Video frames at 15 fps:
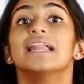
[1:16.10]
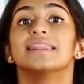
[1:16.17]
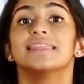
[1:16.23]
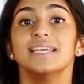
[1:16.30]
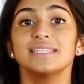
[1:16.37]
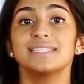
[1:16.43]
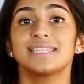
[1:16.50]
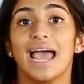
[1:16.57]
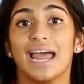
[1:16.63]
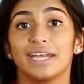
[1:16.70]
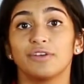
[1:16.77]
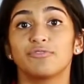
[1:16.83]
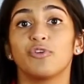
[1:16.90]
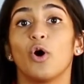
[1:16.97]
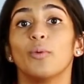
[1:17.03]
This
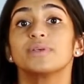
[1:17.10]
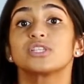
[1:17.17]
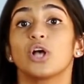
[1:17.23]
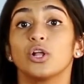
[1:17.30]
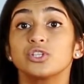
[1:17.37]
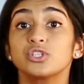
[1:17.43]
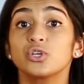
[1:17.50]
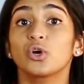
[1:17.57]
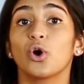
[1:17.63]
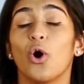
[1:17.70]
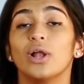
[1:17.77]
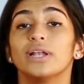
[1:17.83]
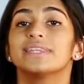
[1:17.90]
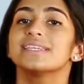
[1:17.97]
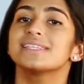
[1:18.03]
standard form is also
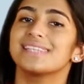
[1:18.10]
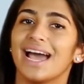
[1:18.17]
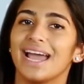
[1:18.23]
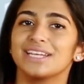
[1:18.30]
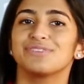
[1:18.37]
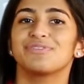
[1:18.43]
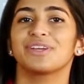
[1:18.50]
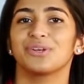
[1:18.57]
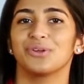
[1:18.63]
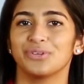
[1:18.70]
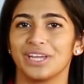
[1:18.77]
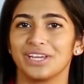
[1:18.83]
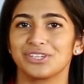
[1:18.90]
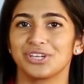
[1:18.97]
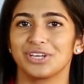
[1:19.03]
called the scientific
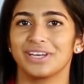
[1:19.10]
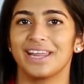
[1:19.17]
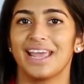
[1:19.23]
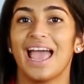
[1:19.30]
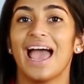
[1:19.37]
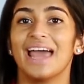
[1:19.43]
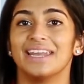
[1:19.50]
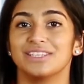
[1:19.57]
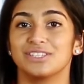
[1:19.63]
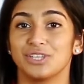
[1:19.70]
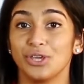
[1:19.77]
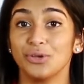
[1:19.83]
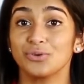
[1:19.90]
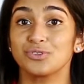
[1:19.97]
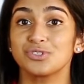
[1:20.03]
notation and is
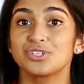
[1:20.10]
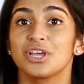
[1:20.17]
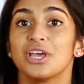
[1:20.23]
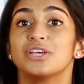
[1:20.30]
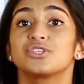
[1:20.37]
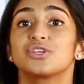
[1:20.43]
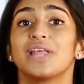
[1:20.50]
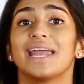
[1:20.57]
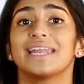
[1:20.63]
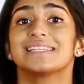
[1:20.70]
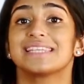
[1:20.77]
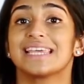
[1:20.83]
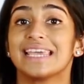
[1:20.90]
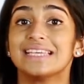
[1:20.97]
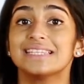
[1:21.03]
used so that it's
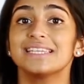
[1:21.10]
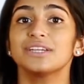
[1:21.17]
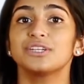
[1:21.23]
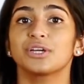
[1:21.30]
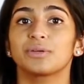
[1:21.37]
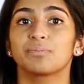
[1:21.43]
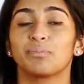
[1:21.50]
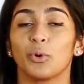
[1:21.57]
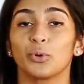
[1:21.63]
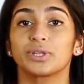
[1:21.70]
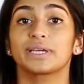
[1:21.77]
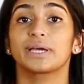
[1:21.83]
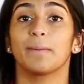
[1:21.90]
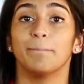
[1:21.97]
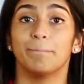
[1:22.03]
easier to
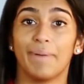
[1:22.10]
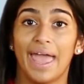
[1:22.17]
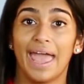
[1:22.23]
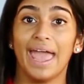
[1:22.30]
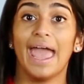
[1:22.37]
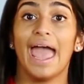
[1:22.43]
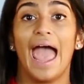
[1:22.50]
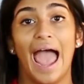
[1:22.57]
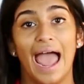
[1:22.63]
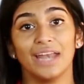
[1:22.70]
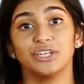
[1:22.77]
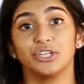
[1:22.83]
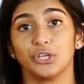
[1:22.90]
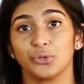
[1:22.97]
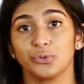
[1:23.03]
both compare
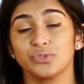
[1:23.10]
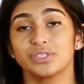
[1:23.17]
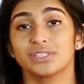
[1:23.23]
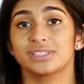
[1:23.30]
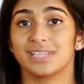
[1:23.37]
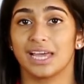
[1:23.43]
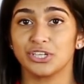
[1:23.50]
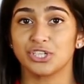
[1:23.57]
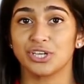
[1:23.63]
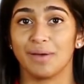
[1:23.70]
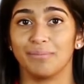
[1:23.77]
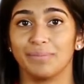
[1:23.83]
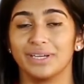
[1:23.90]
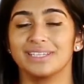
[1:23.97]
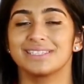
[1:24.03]
and use such
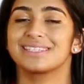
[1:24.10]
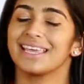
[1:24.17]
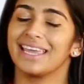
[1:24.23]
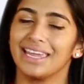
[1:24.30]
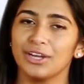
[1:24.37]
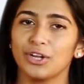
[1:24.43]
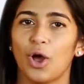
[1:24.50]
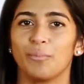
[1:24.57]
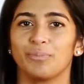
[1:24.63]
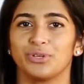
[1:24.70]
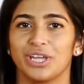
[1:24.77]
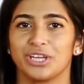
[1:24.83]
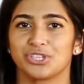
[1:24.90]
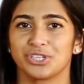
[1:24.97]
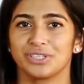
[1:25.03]
numbers in
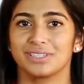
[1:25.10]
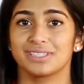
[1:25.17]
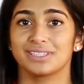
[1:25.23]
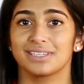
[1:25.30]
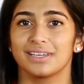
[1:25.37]
computations.